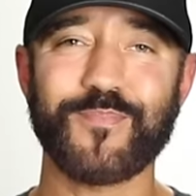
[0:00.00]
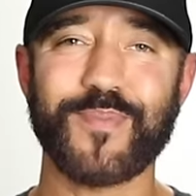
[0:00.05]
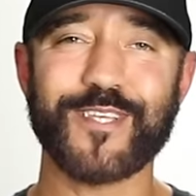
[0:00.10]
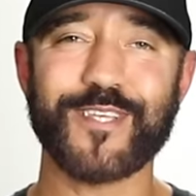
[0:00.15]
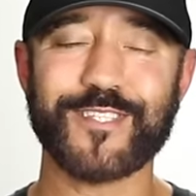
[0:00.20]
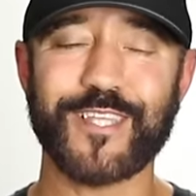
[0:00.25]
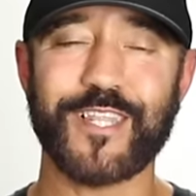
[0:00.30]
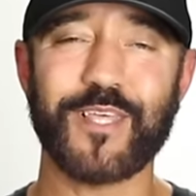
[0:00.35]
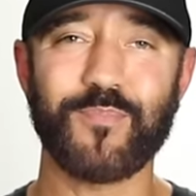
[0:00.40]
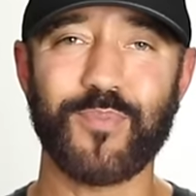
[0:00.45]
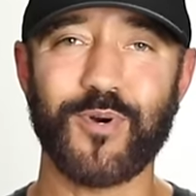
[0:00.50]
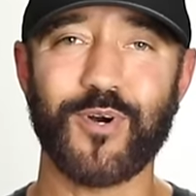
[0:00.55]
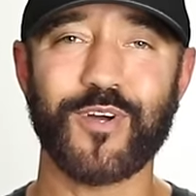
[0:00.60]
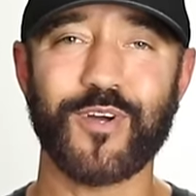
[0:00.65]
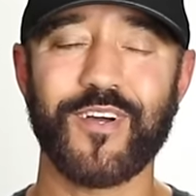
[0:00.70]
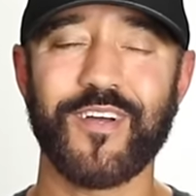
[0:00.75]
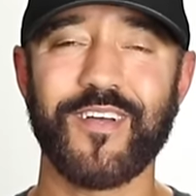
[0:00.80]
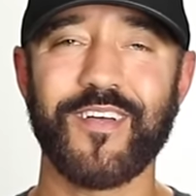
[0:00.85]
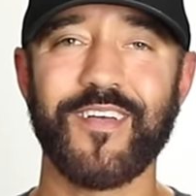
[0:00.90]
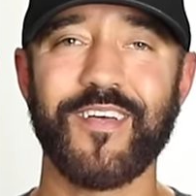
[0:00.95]
best-selling book
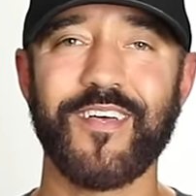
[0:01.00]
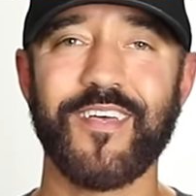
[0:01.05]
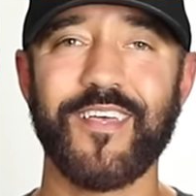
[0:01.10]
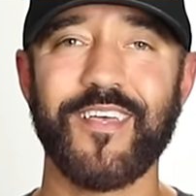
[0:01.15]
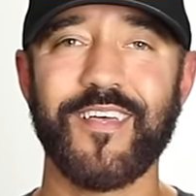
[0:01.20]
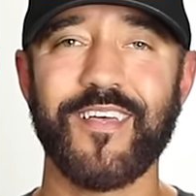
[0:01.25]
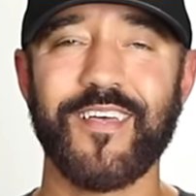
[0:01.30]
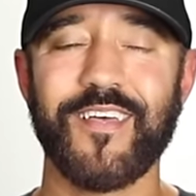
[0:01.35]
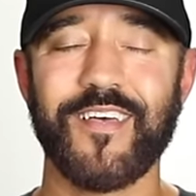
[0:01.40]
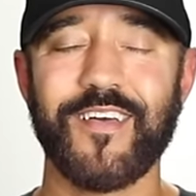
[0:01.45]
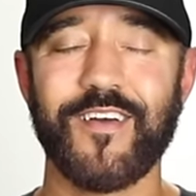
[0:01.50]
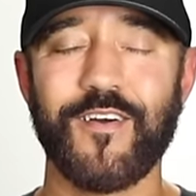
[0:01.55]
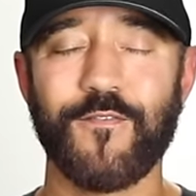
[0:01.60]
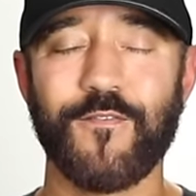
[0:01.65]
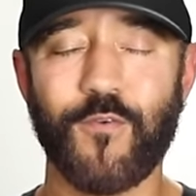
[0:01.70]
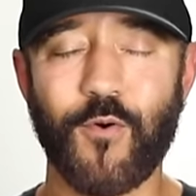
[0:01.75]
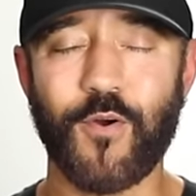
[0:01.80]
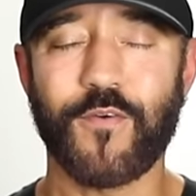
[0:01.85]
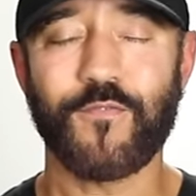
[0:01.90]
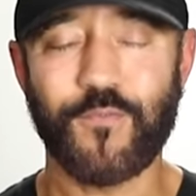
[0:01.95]

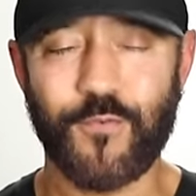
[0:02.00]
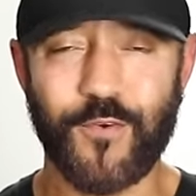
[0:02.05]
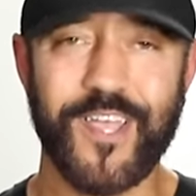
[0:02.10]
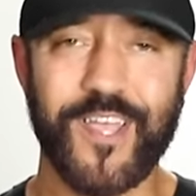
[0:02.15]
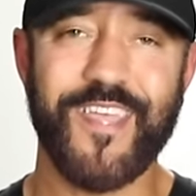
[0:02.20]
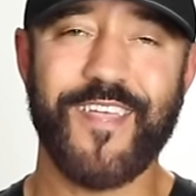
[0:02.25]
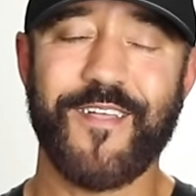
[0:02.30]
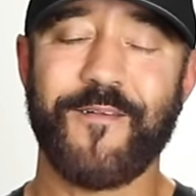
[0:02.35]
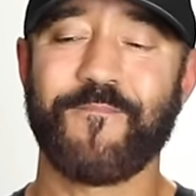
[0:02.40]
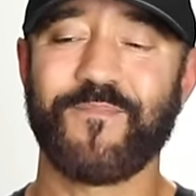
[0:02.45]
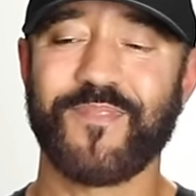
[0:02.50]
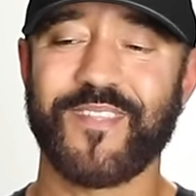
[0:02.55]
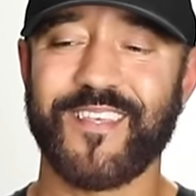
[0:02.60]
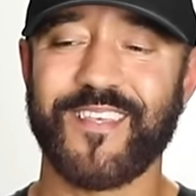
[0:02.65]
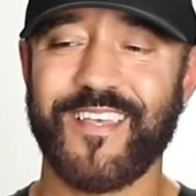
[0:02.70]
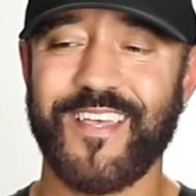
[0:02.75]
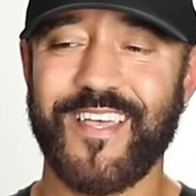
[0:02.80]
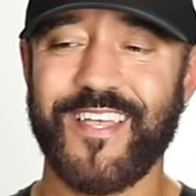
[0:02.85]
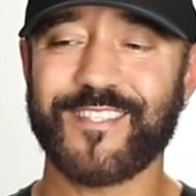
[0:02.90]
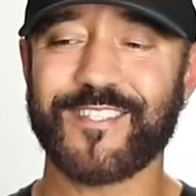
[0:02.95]
for free.
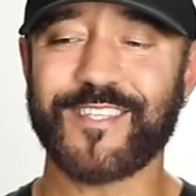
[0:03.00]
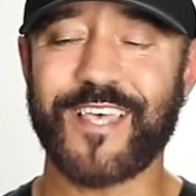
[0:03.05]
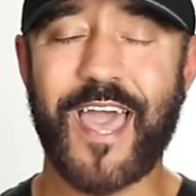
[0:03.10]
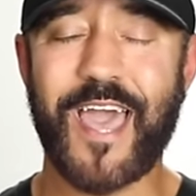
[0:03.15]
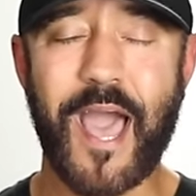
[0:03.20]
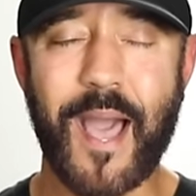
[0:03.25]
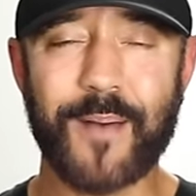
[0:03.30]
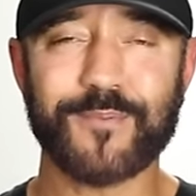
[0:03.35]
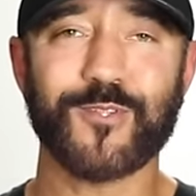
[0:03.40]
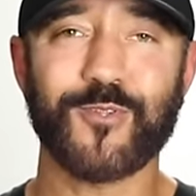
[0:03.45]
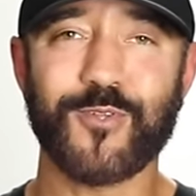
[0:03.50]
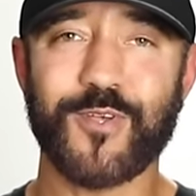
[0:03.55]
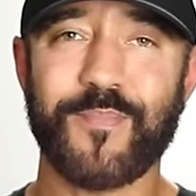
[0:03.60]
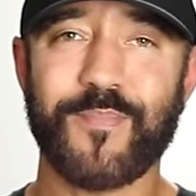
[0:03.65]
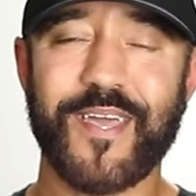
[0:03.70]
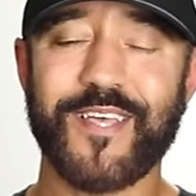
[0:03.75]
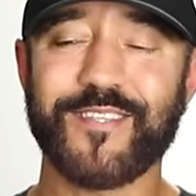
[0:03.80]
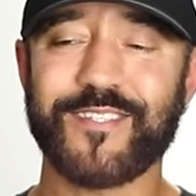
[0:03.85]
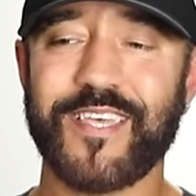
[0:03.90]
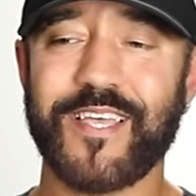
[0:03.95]
It's absolutely
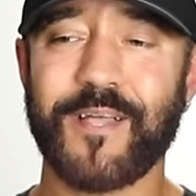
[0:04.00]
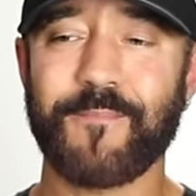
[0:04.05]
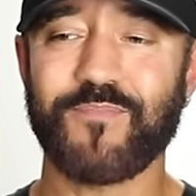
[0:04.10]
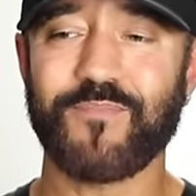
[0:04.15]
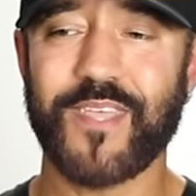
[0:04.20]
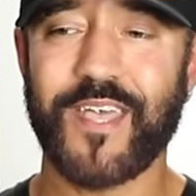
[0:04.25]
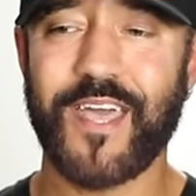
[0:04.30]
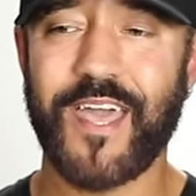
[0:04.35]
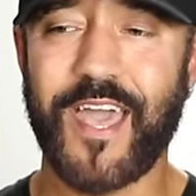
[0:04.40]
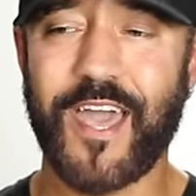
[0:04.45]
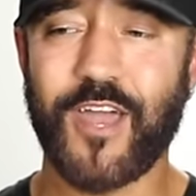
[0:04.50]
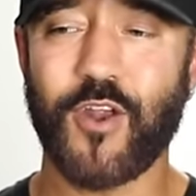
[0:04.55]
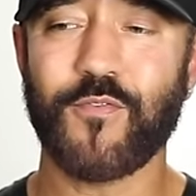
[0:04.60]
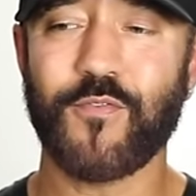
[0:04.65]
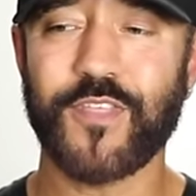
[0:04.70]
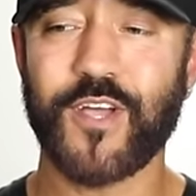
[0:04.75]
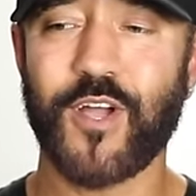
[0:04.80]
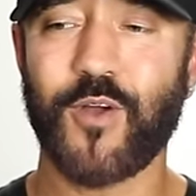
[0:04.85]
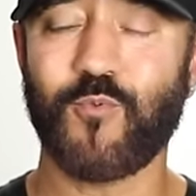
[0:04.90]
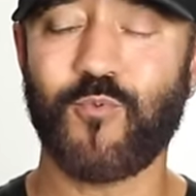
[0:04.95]
amazing. Head over
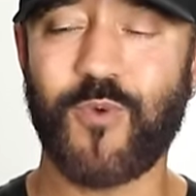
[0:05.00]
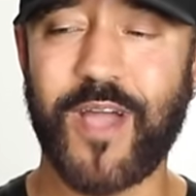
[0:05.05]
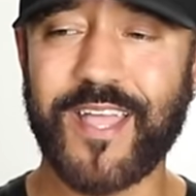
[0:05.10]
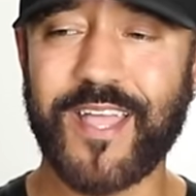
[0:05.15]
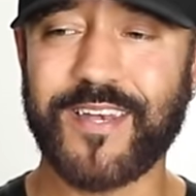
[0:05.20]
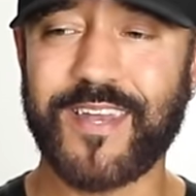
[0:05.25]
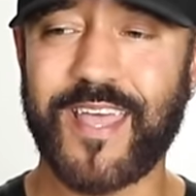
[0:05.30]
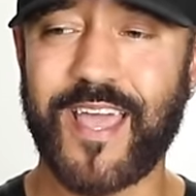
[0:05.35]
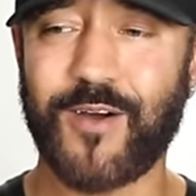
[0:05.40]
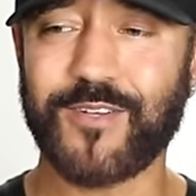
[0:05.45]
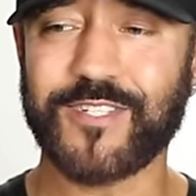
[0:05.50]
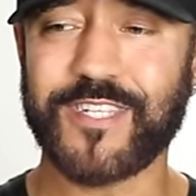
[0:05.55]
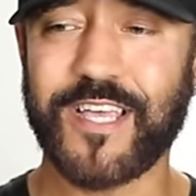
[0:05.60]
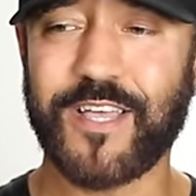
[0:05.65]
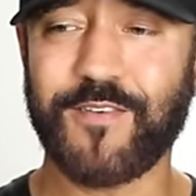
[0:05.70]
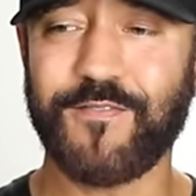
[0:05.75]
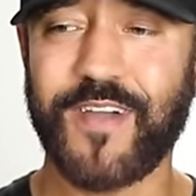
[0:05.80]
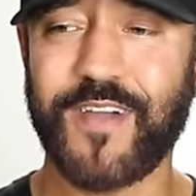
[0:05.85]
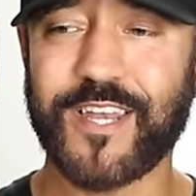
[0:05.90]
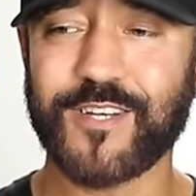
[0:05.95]
there right now and take
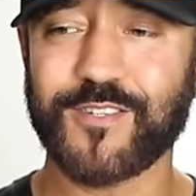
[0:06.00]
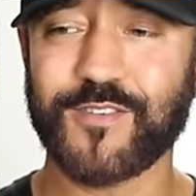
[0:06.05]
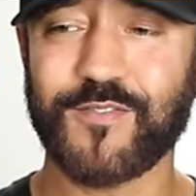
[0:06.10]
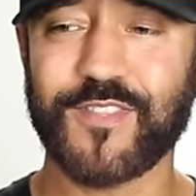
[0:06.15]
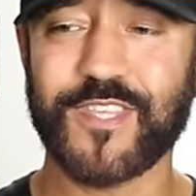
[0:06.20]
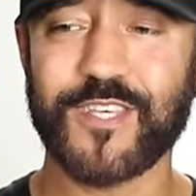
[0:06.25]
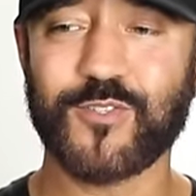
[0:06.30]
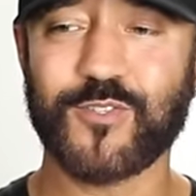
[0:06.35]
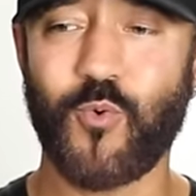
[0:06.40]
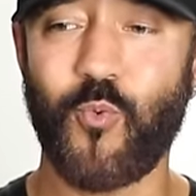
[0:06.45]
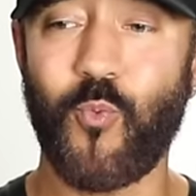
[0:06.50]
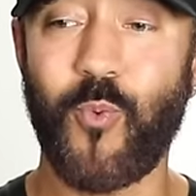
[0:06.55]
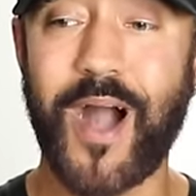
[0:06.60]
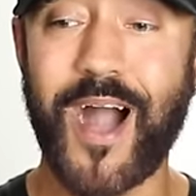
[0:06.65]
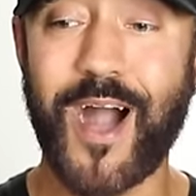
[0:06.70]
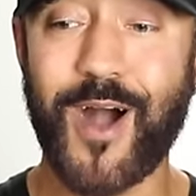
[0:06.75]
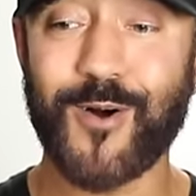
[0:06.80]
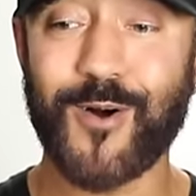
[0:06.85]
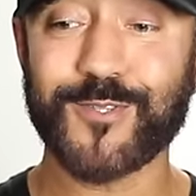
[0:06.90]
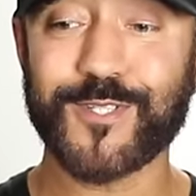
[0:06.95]
advantage of this
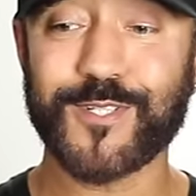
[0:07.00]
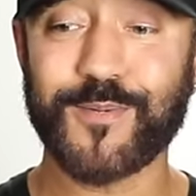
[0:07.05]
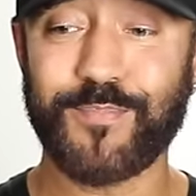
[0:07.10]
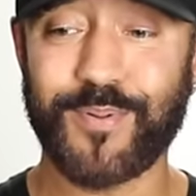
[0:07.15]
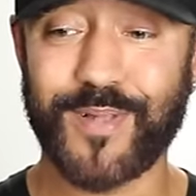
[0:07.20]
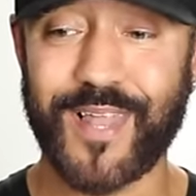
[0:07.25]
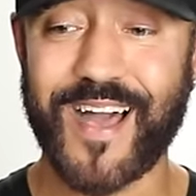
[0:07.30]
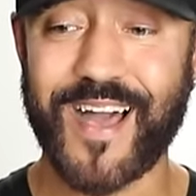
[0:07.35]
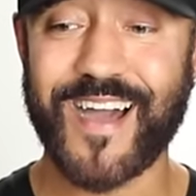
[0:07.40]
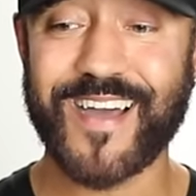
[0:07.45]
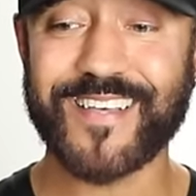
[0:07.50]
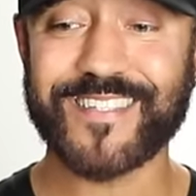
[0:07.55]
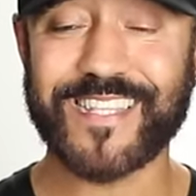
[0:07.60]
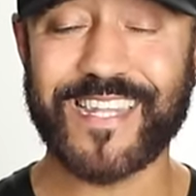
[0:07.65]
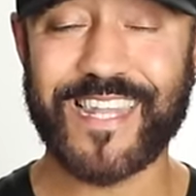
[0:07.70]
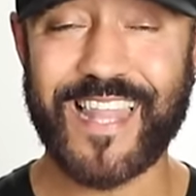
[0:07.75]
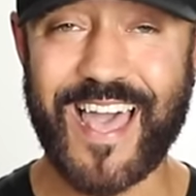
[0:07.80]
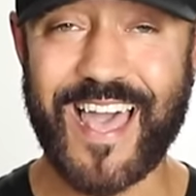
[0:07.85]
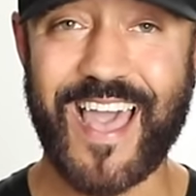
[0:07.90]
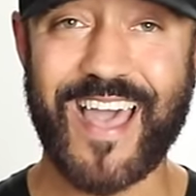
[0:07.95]
while supplies
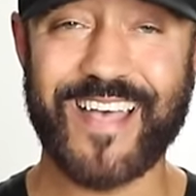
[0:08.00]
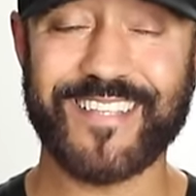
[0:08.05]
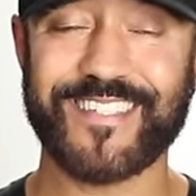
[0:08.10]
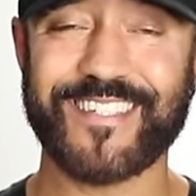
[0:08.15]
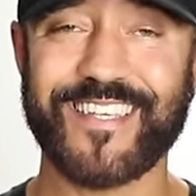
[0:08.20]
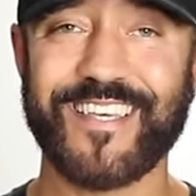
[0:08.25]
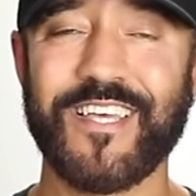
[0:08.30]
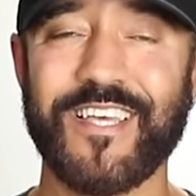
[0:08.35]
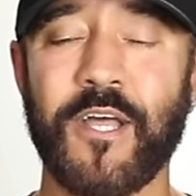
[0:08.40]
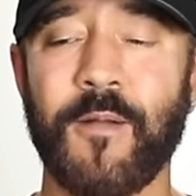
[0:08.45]
last.